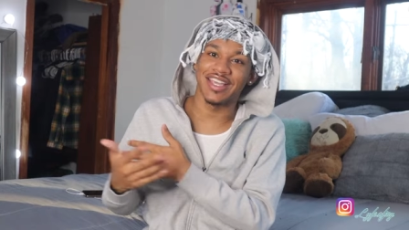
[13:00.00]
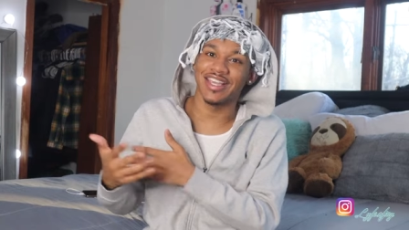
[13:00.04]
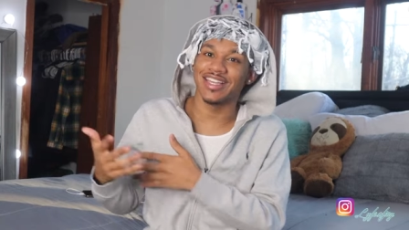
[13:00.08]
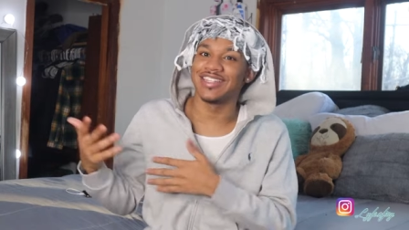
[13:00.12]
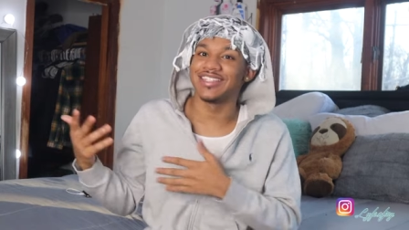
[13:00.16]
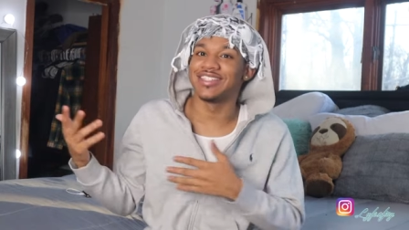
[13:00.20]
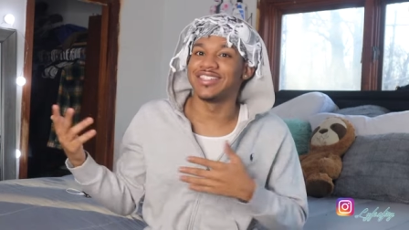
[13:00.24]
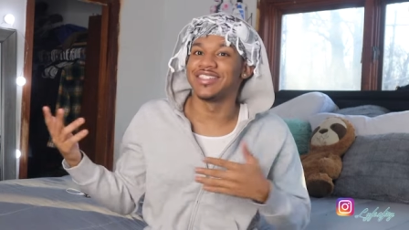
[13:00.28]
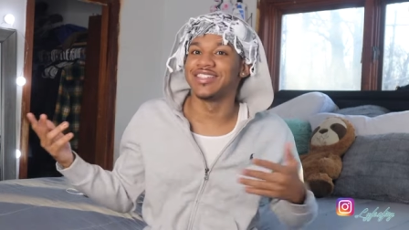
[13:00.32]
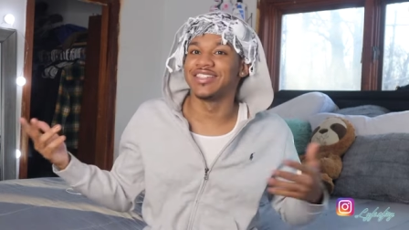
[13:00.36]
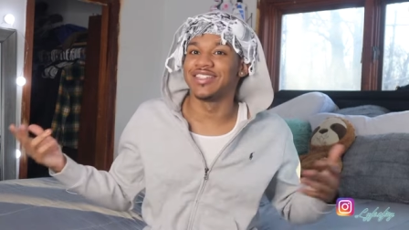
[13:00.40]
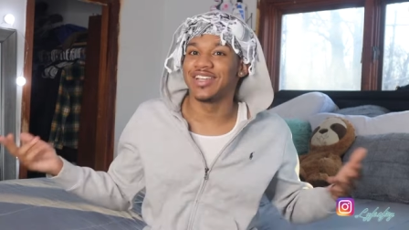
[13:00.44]

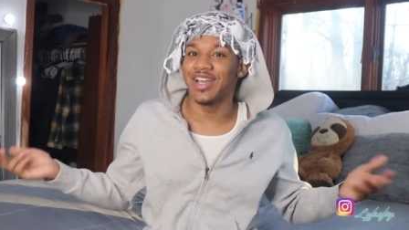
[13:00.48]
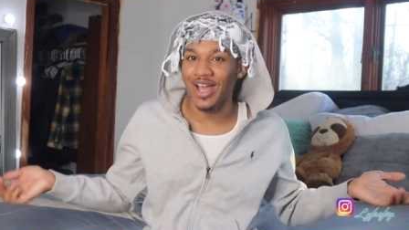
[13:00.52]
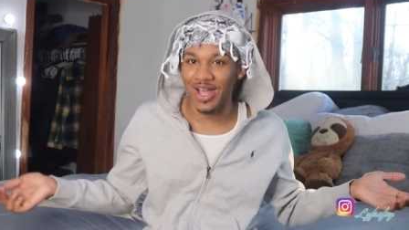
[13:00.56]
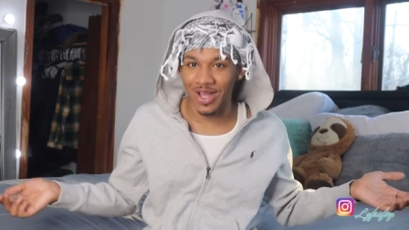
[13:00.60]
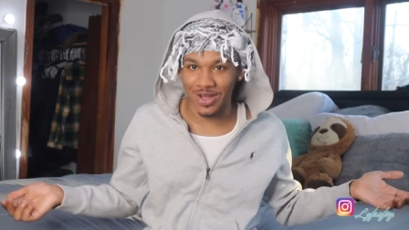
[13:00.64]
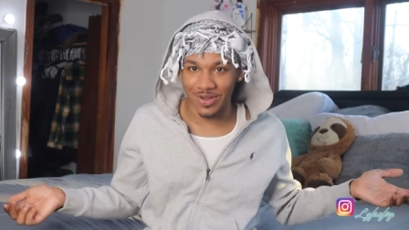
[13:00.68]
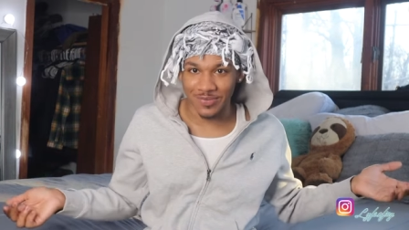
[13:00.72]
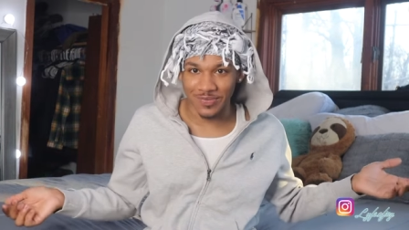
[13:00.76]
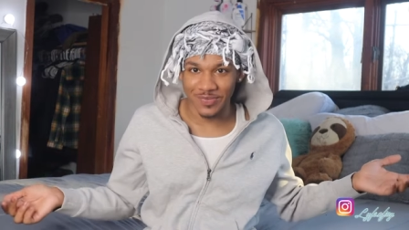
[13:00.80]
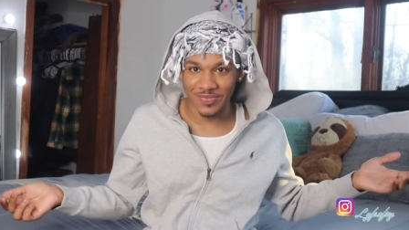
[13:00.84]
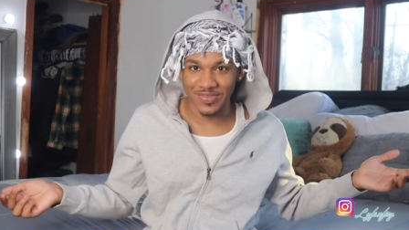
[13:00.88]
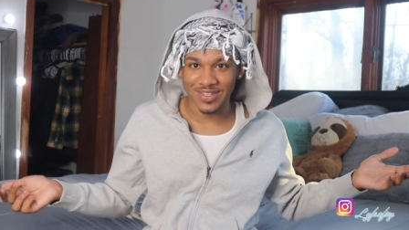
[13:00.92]
get
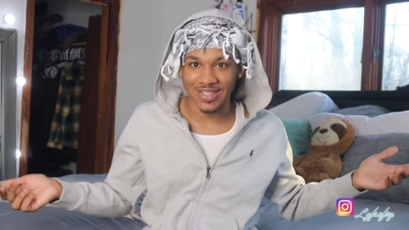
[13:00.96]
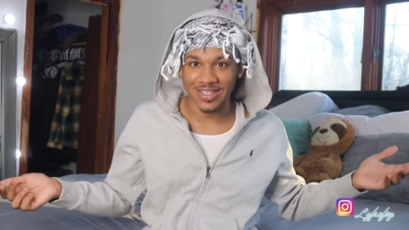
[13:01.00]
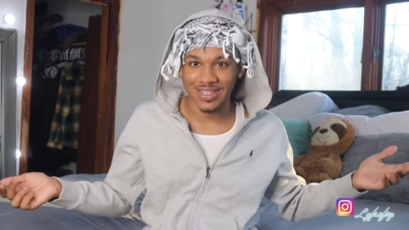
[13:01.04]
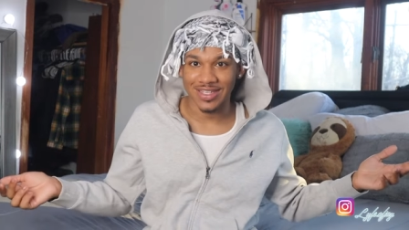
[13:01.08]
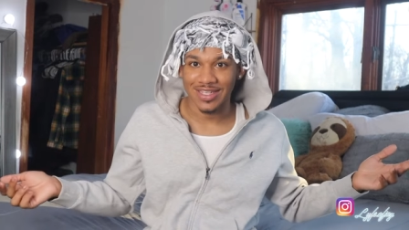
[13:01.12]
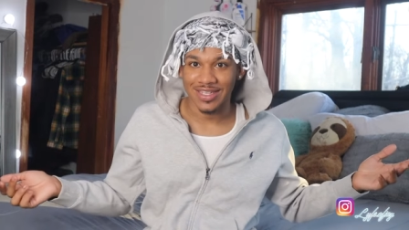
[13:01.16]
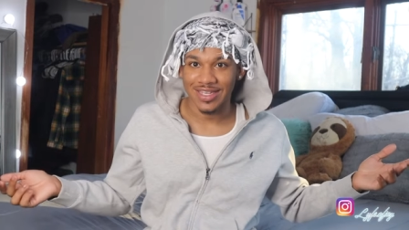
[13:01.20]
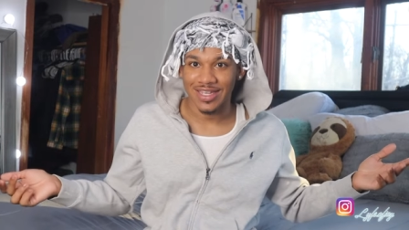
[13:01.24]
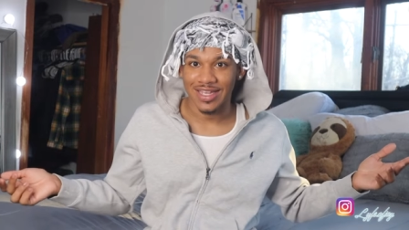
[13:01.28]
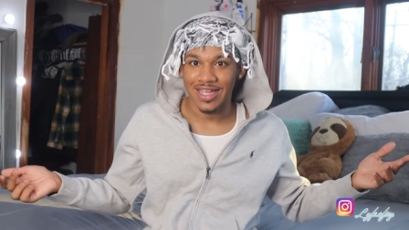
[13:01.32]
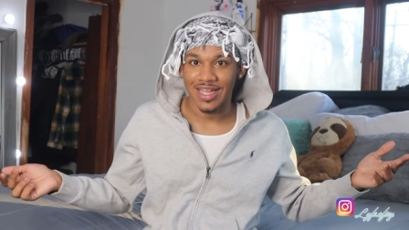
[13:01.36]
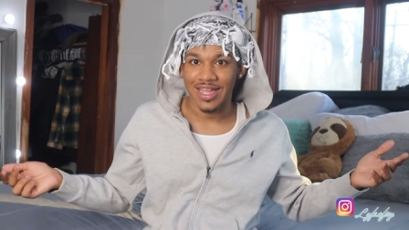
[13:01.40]
jumped
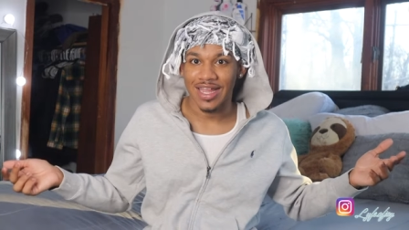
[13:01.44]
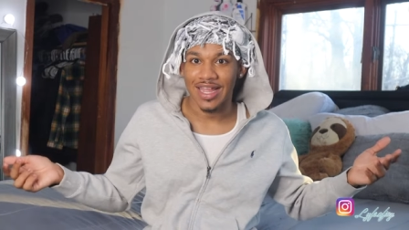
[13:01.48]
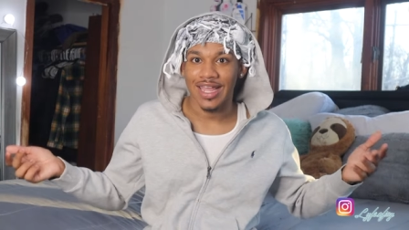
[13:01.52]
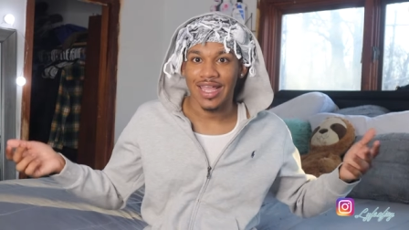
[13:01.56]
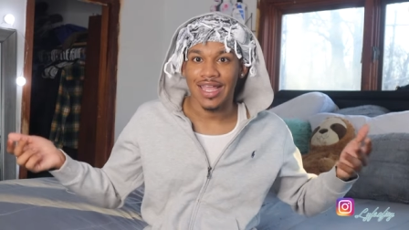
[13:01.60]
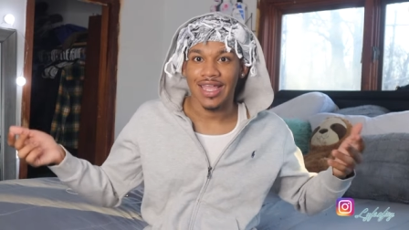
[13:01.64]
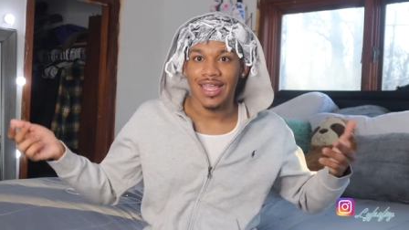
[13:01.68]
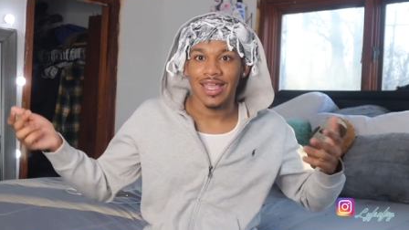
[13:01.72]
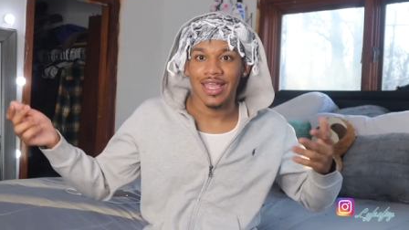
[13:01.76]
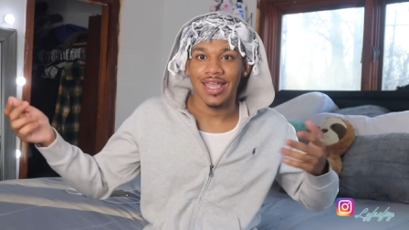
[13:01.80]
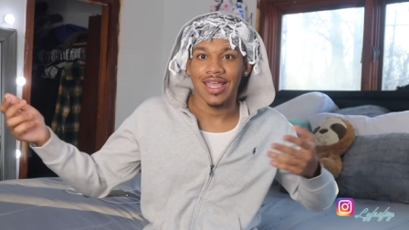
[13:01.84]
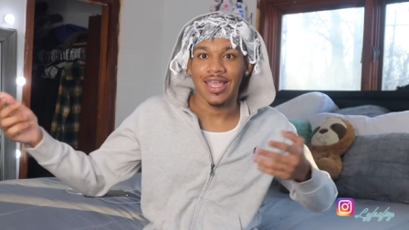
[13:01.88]

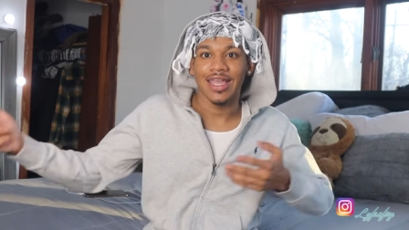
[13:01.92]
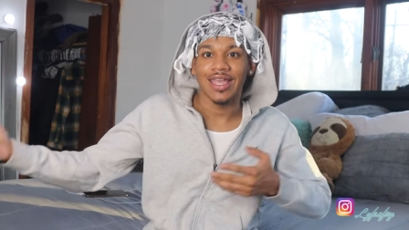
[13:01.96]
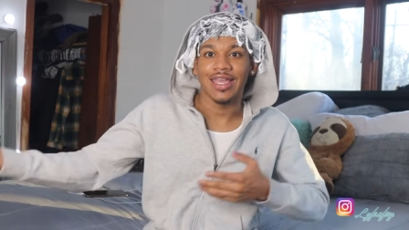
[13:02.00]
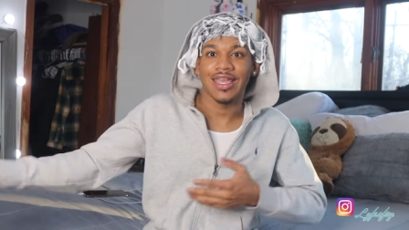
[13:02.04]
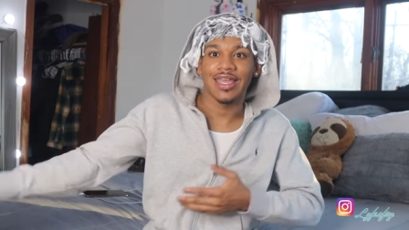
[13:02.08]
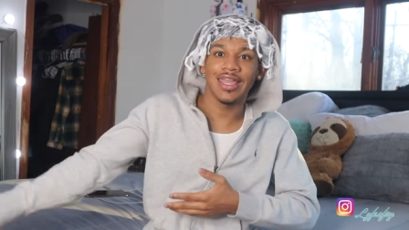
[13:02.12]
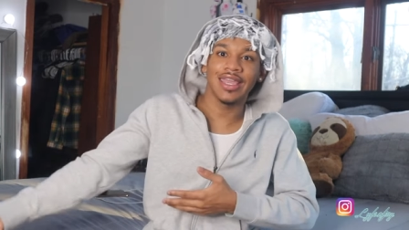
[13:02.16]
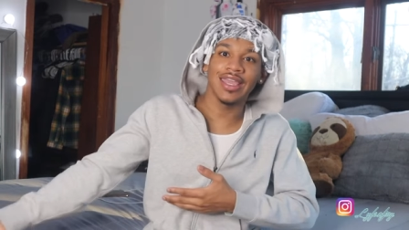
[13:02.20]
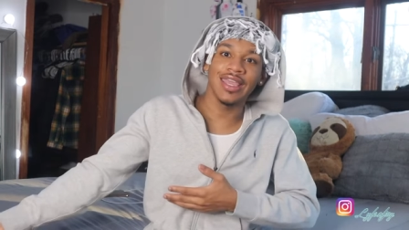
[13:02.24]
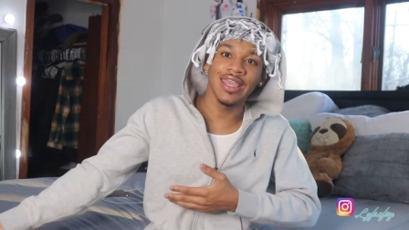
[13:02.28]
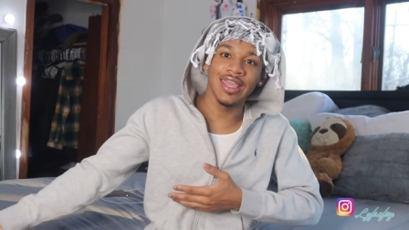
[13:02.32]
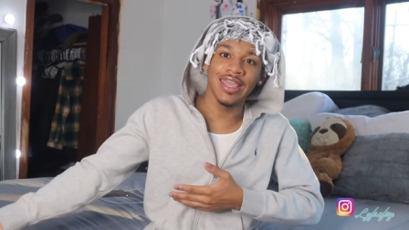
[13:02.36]

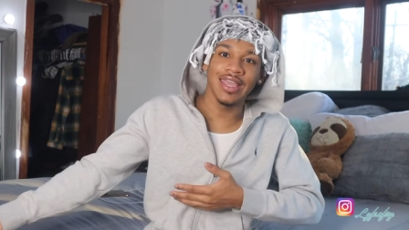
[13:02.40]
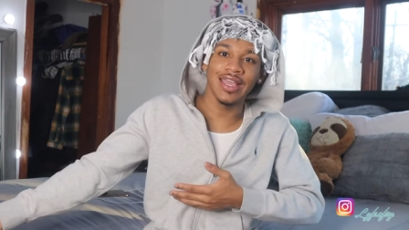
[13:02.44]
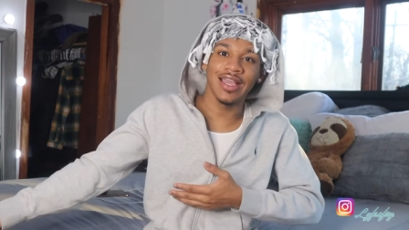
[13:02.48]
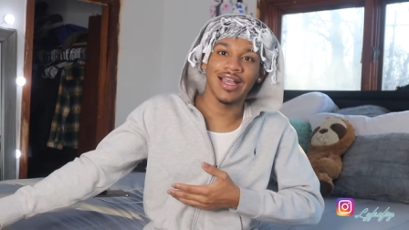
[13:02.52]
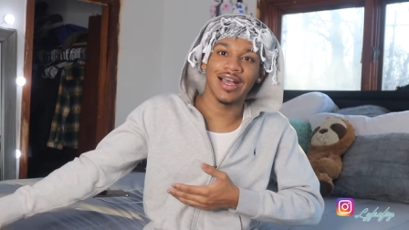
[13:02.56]
he